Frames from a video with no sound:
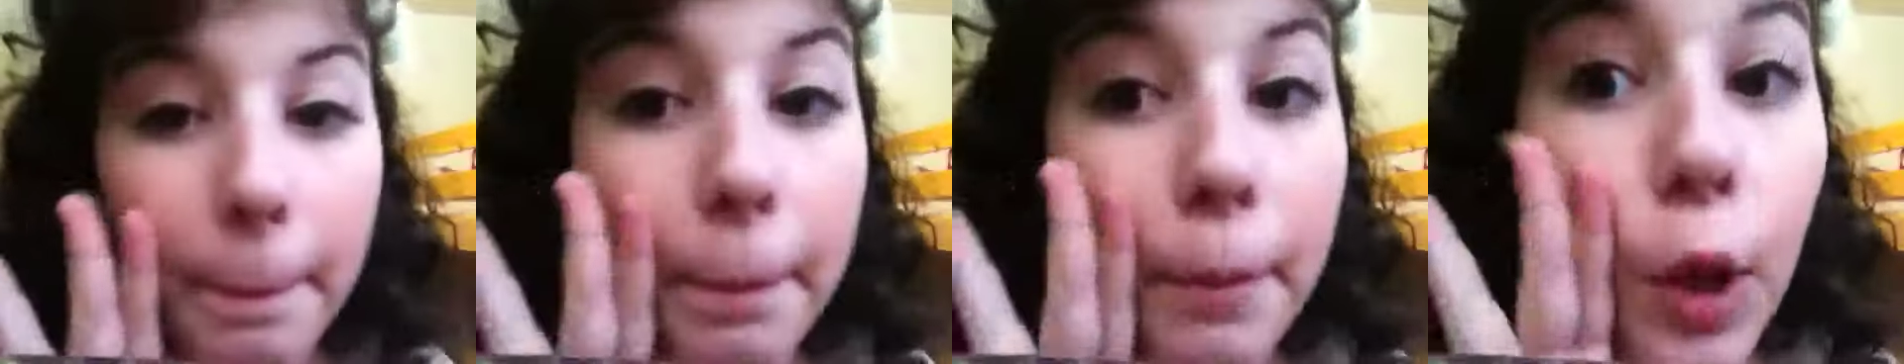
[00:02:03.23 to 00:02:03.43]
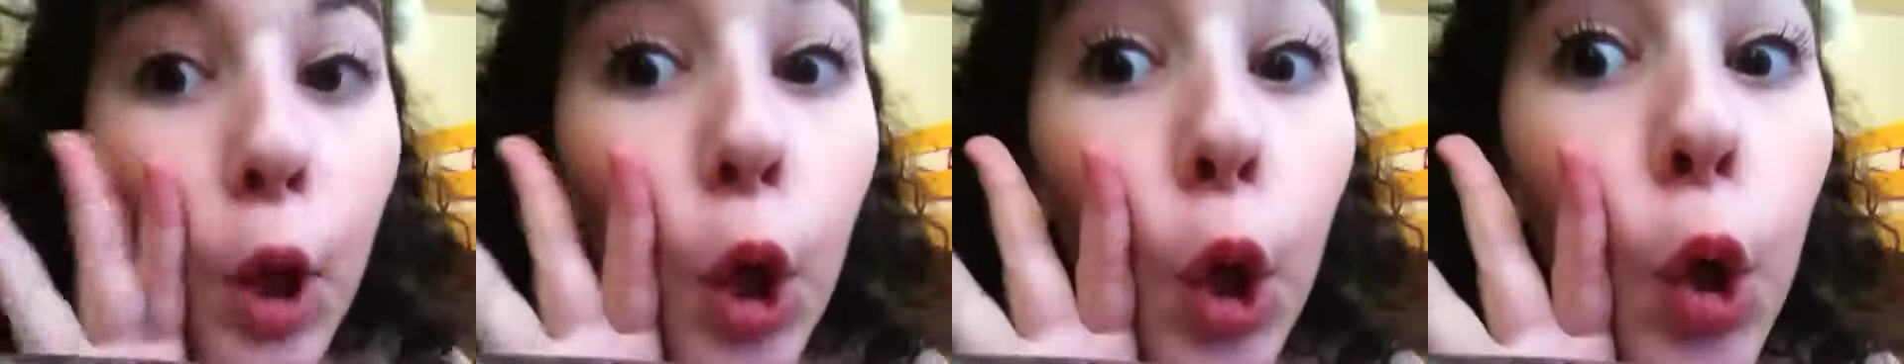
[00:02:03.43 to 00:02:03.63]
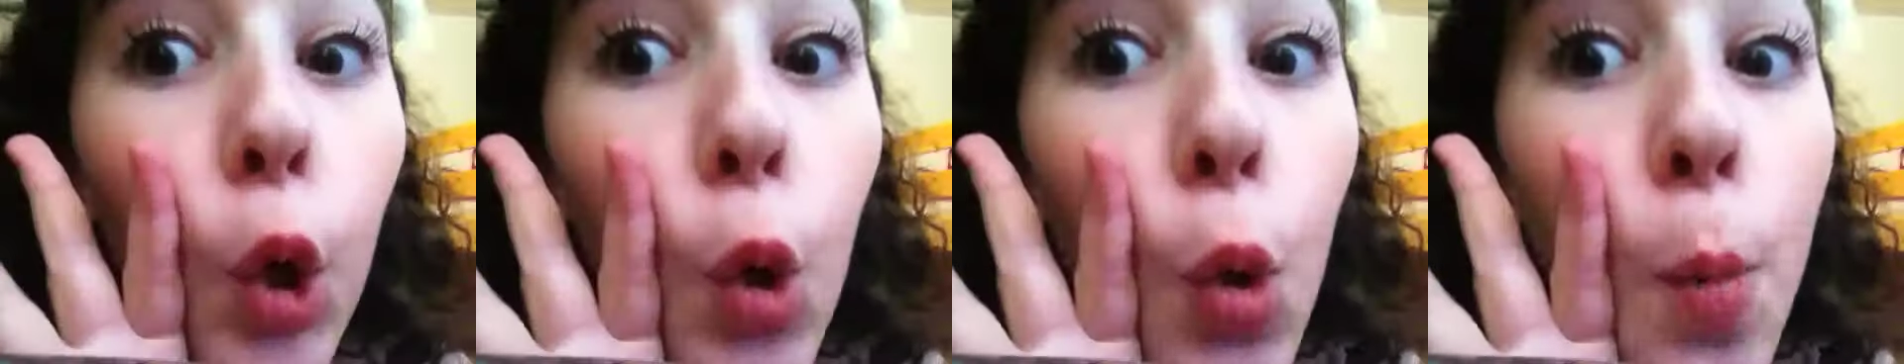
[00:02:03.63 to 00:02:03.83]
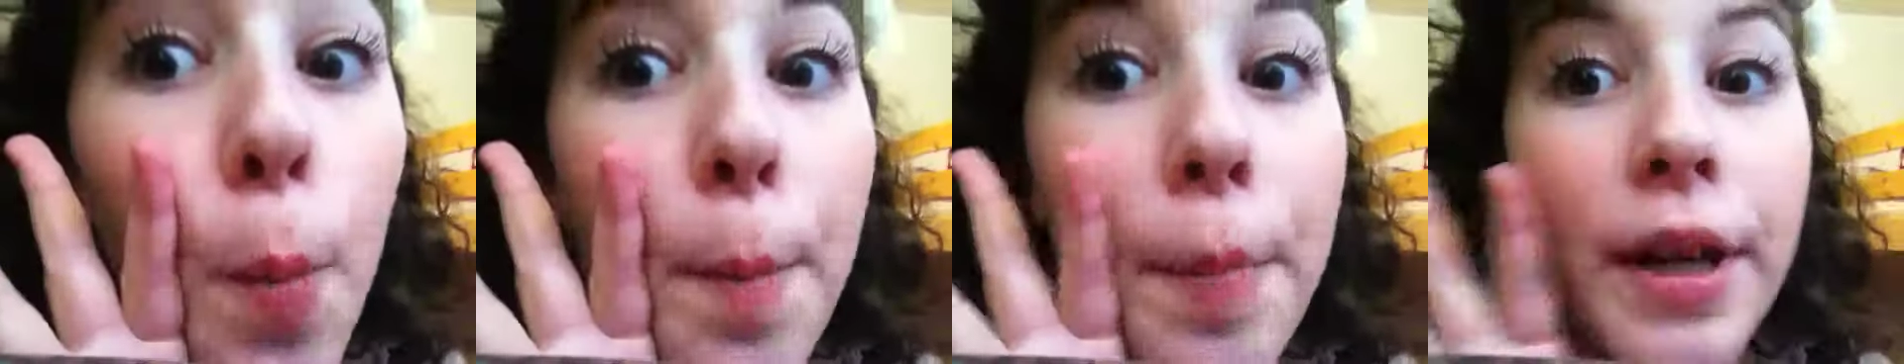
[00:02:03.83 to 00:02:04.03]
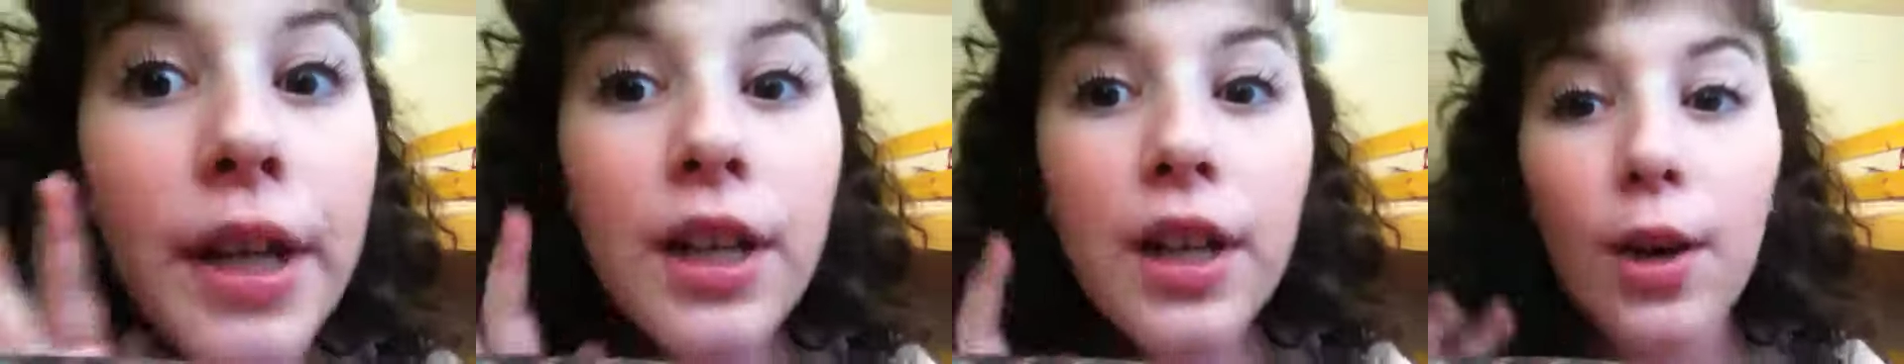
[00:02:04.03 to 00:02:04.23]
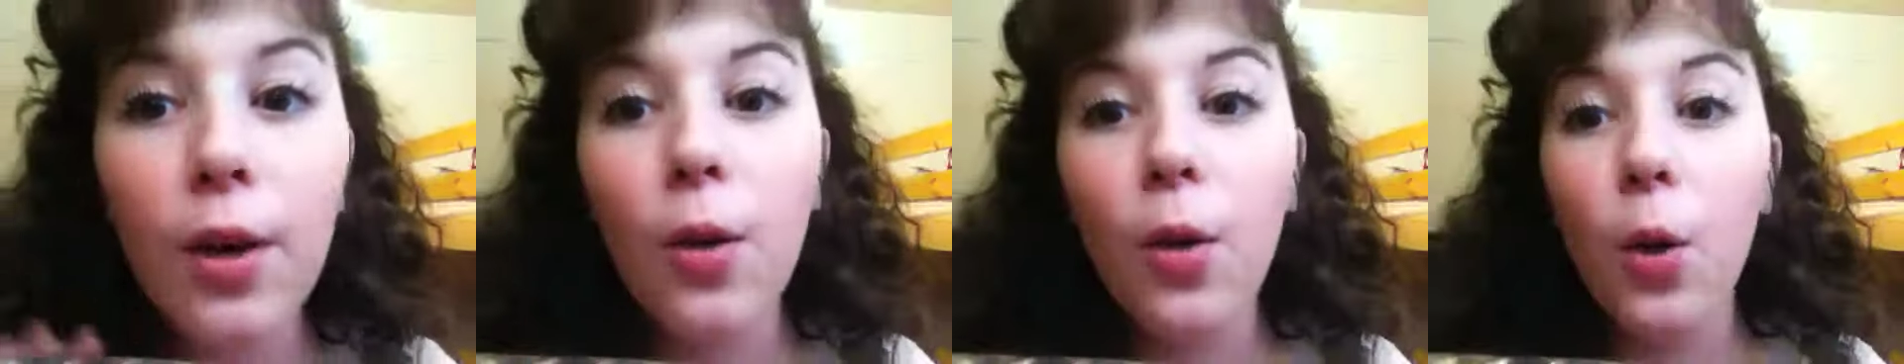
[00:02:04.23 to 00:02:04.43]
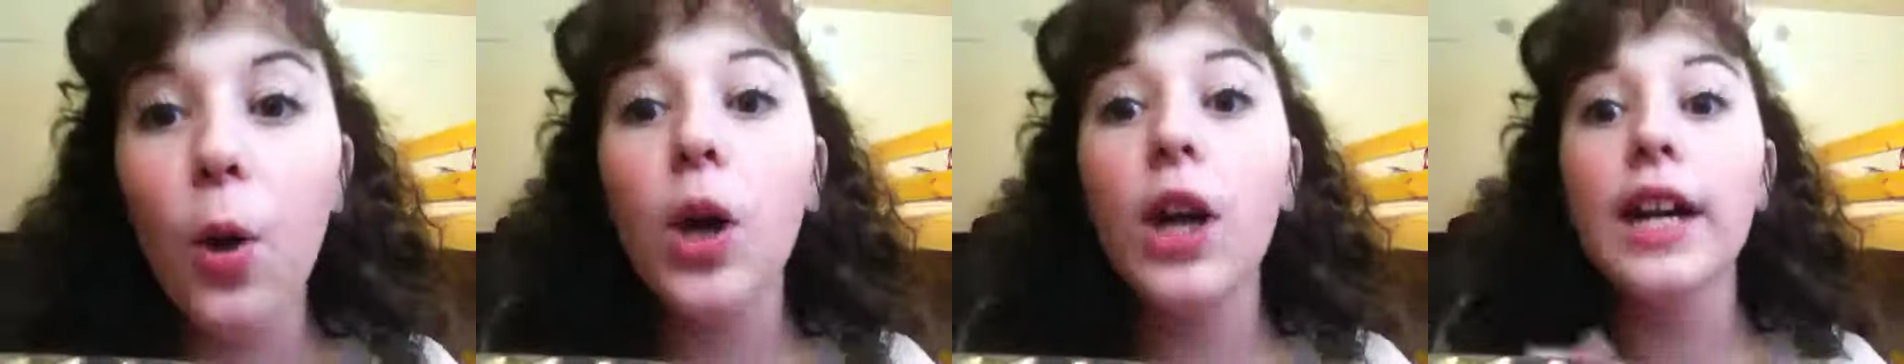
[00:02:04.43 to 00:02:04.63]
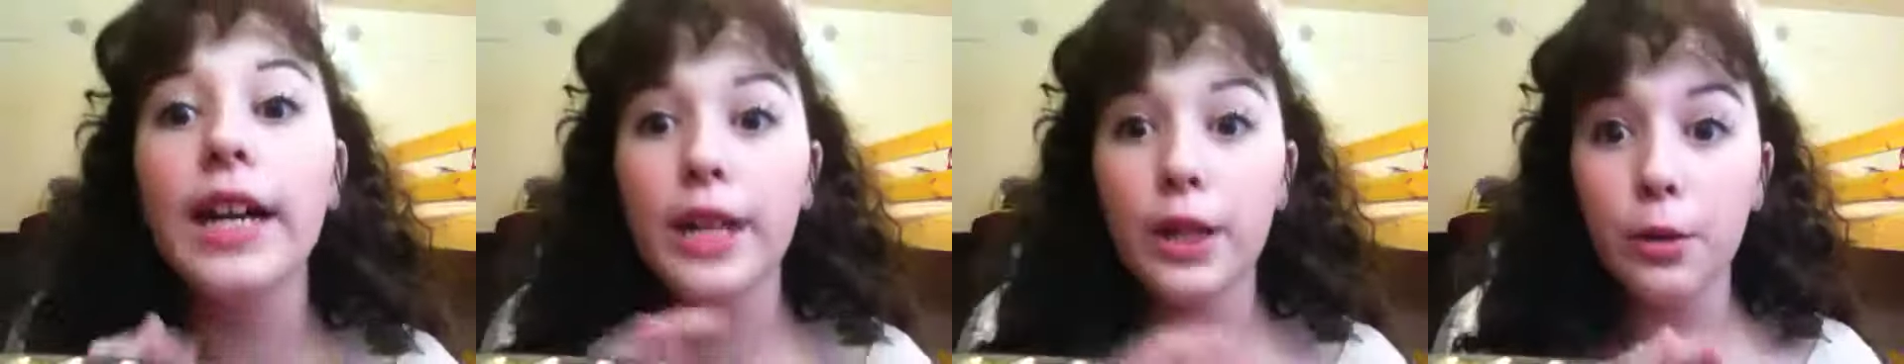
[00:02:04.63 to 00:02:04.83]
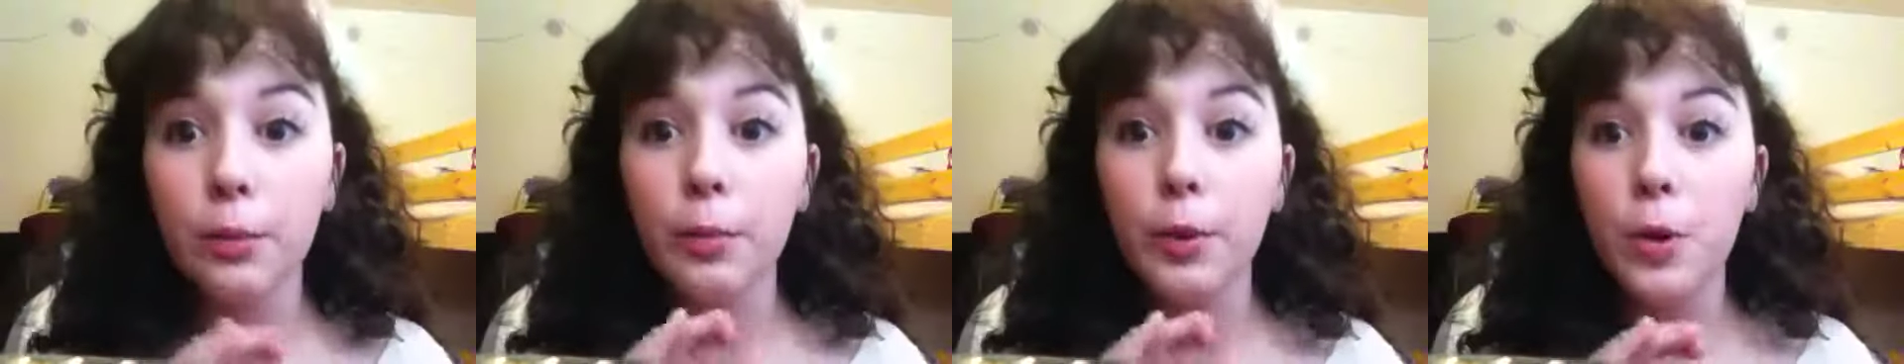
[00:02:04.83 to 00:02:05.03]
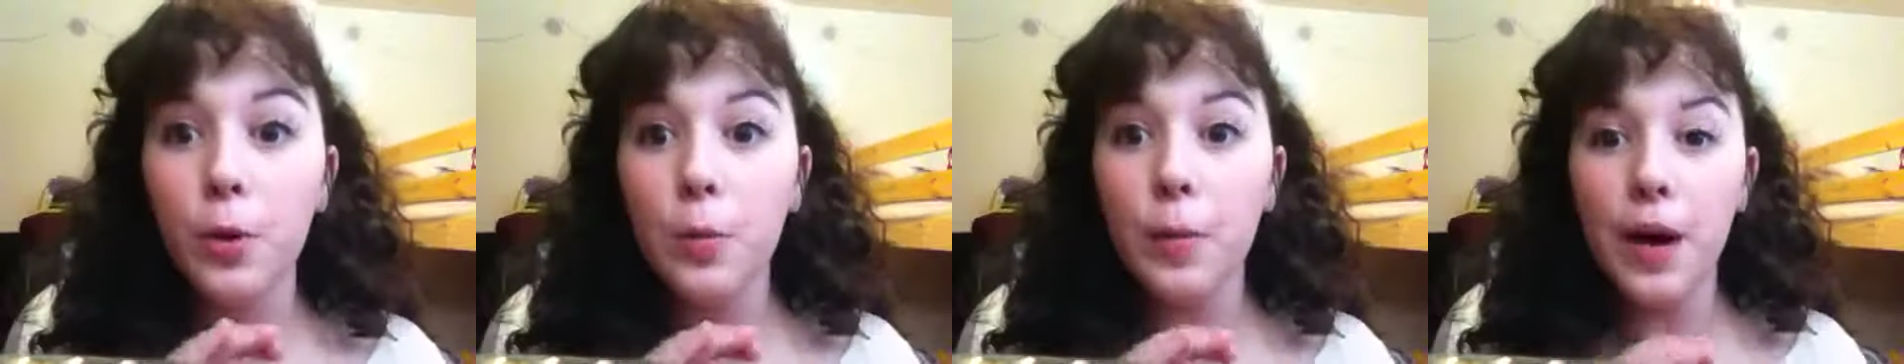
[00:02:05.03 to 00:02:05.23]
poop or it'll
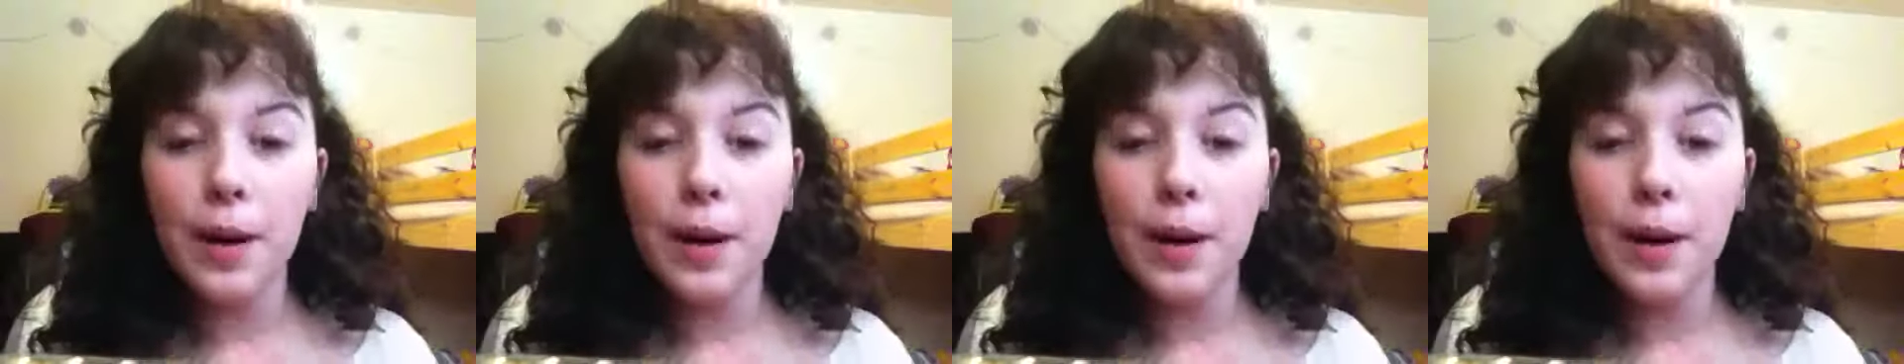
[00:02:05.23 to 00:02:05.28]
poop